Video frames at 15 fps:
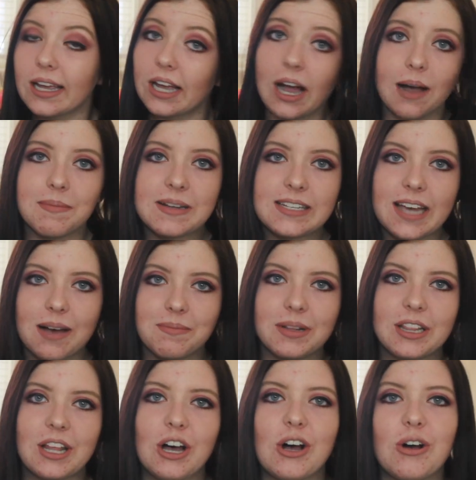comment down
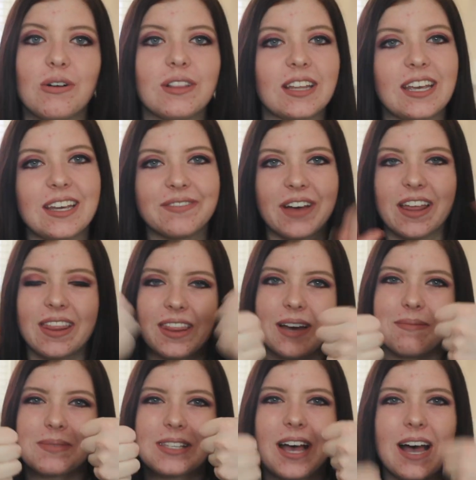below, leave a
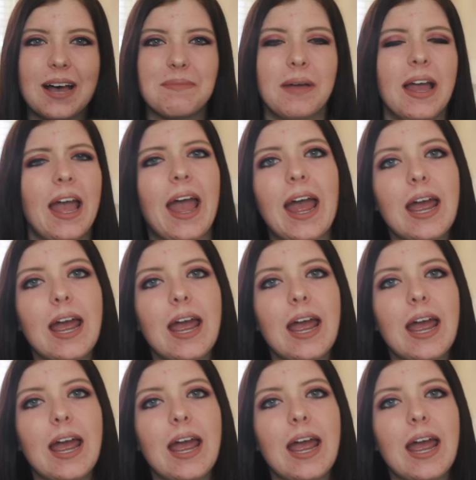thumbs up,